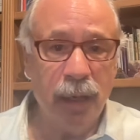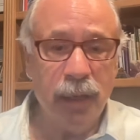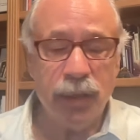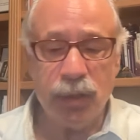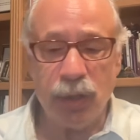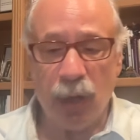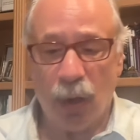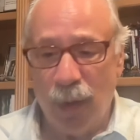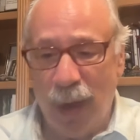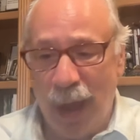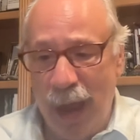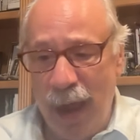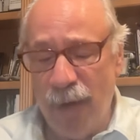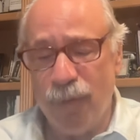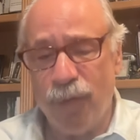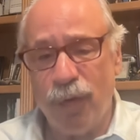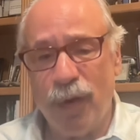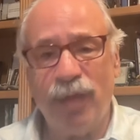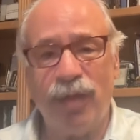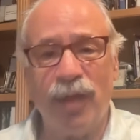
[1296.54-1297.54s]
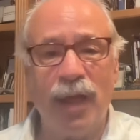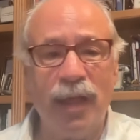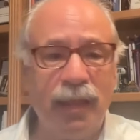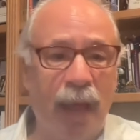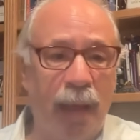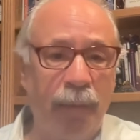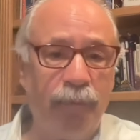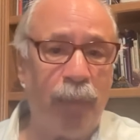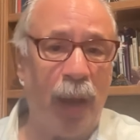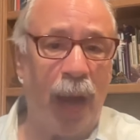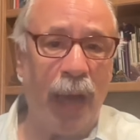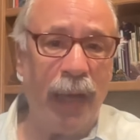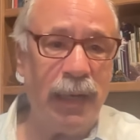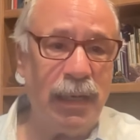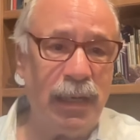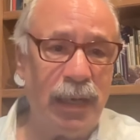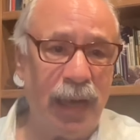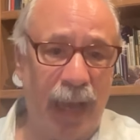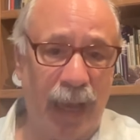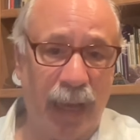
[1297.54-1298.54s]
So everything that
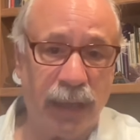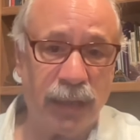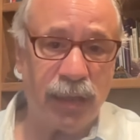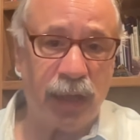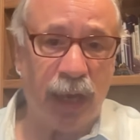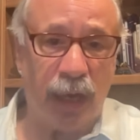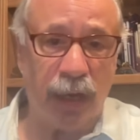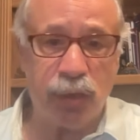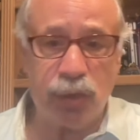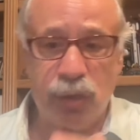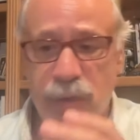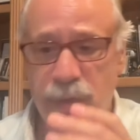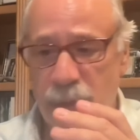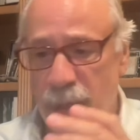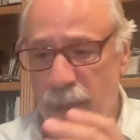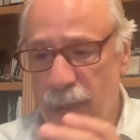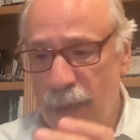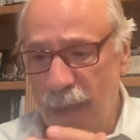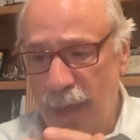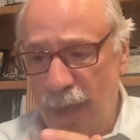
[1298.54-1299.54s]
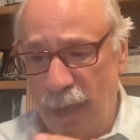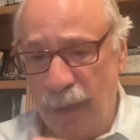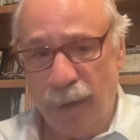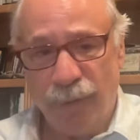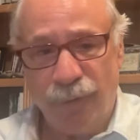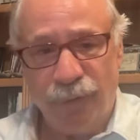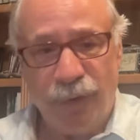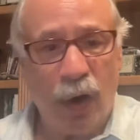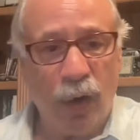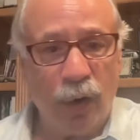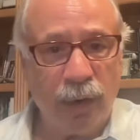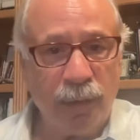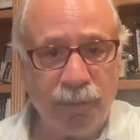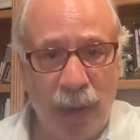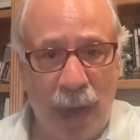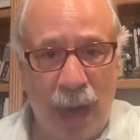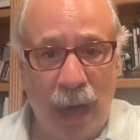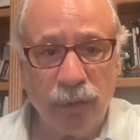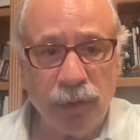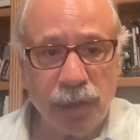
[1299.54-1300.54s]
Biden has touched in the foreign
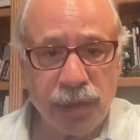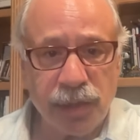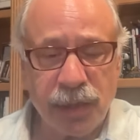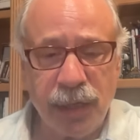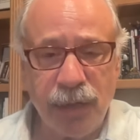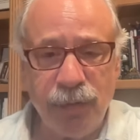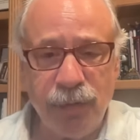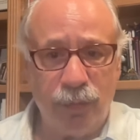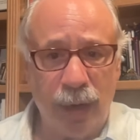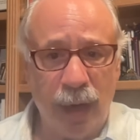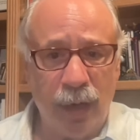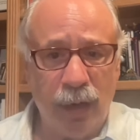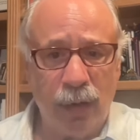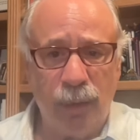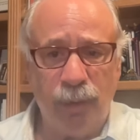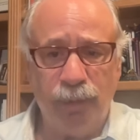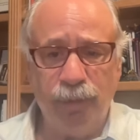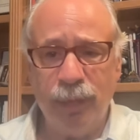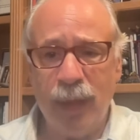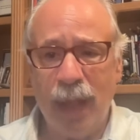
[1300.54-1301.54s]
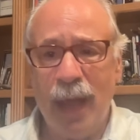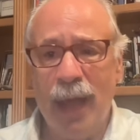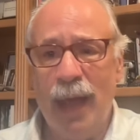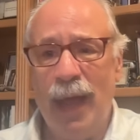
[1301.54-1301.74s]
policy realm